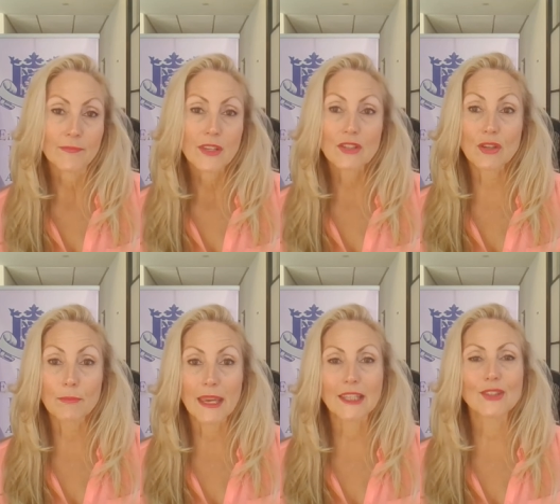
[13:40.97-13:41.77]
So
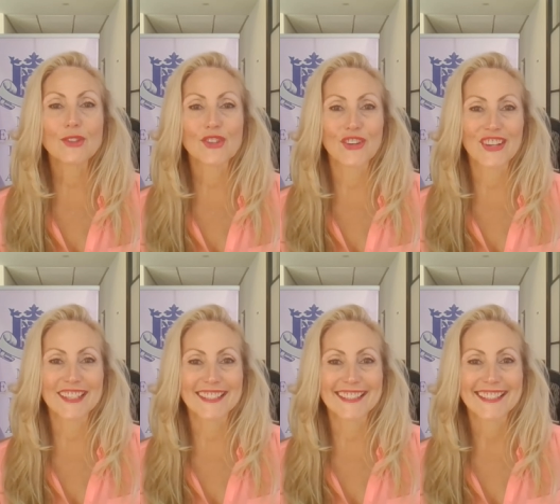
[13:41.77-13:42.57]
make a new
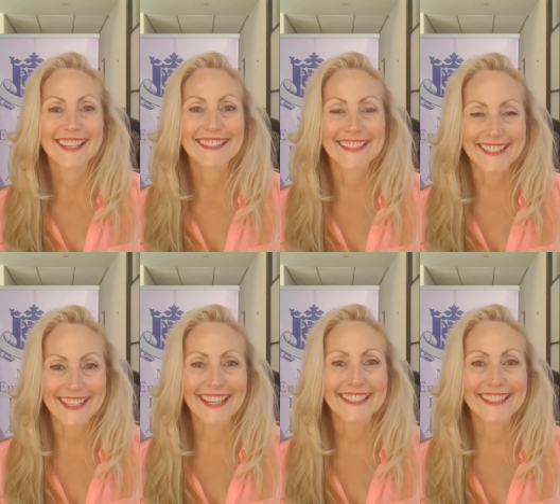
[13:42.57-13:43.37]
choice,
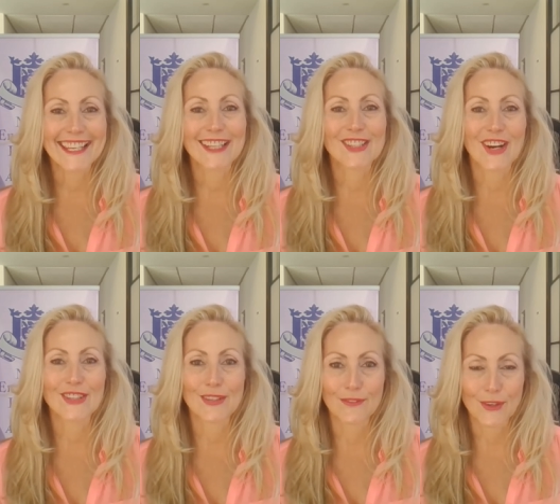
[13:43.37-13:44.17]
decide to take
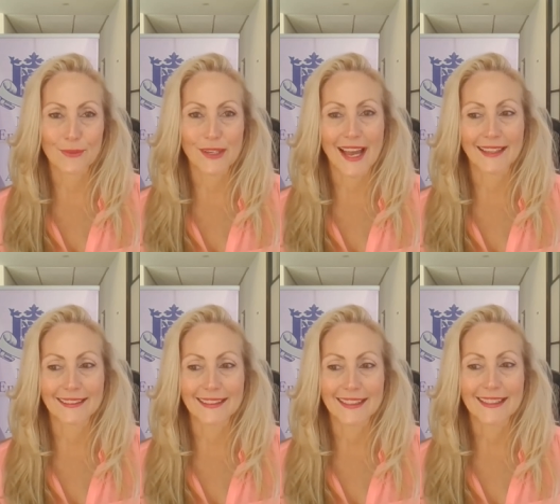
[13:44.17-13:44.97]
charge of your
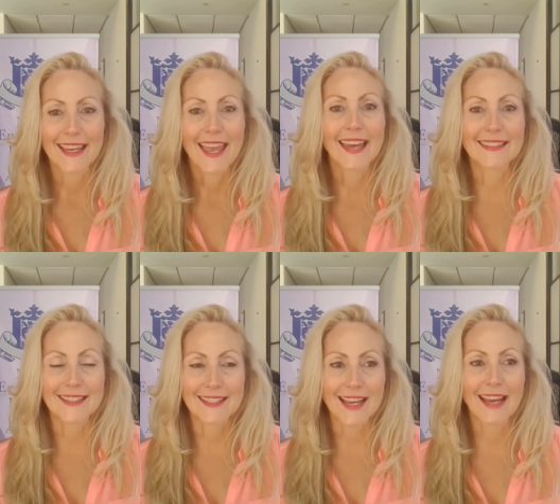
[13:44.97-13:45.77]
reality, and
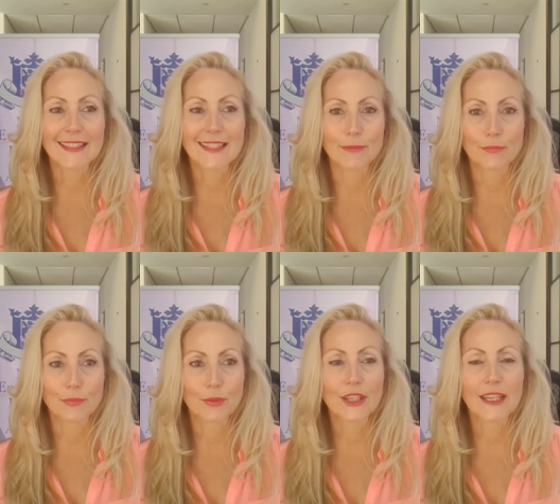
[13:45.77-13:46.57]
decide to
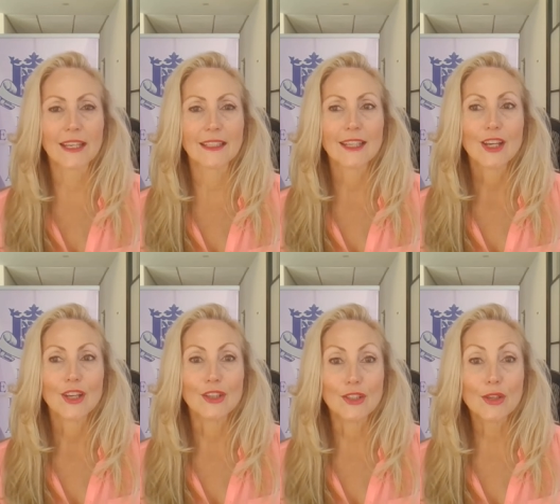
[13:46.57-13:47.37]
put in
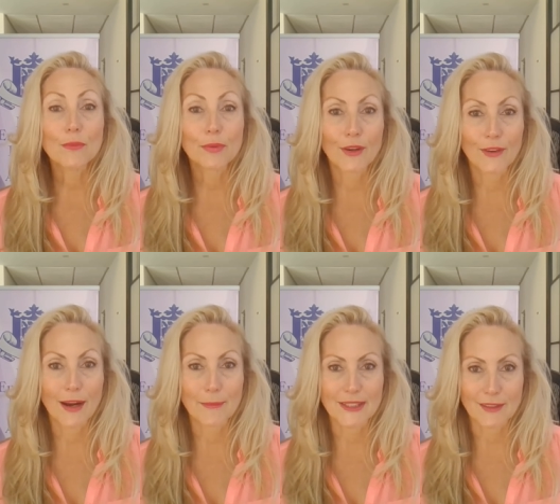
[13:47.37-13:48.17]
new
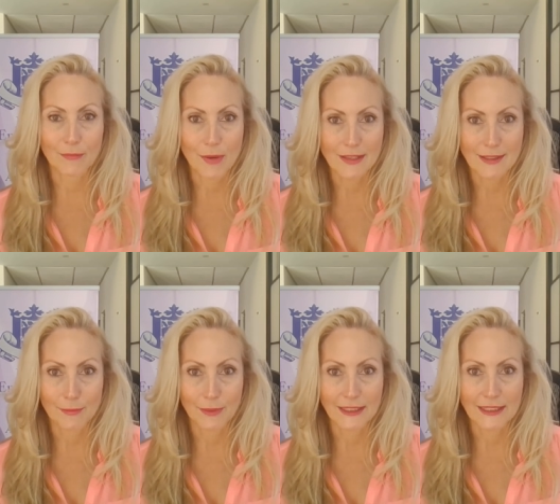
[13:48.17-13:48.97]
programmings of
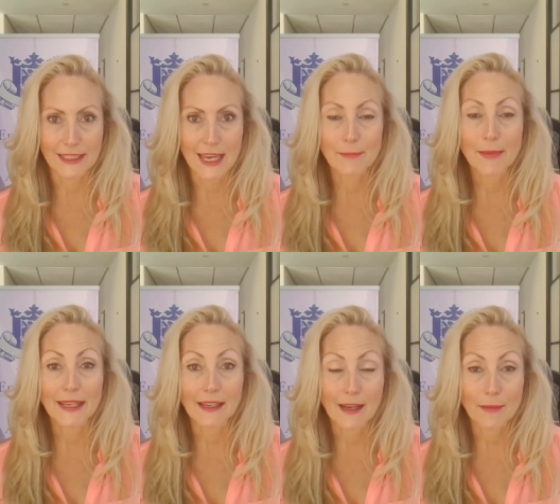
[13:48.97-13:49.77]
possibility and
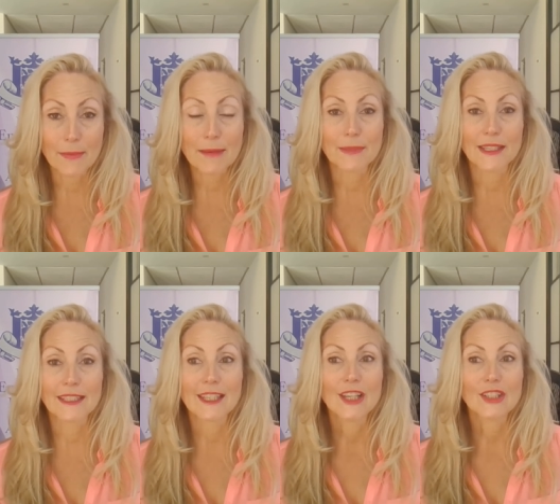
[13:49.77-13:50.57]
make a
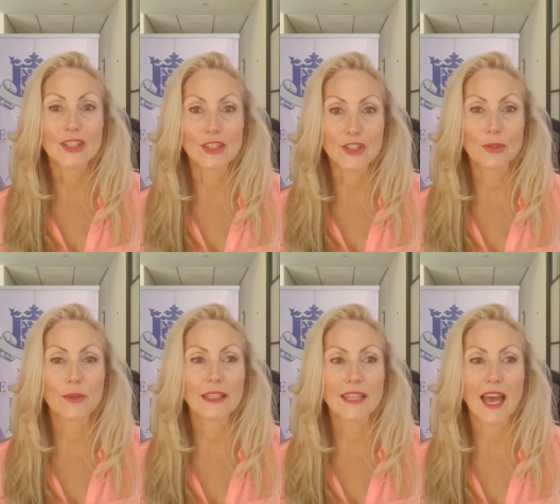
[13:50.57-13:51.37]
commitment to
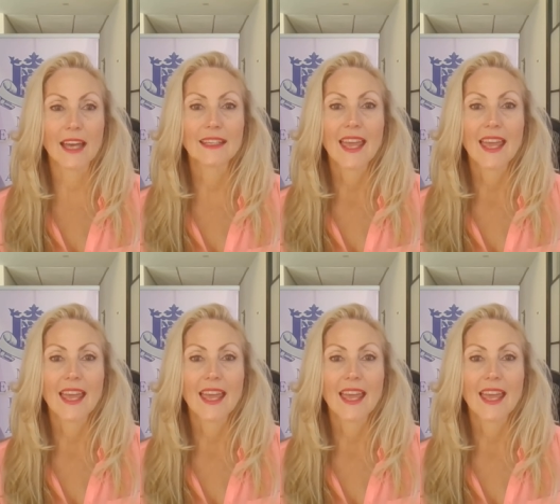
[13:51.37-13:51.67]
doing that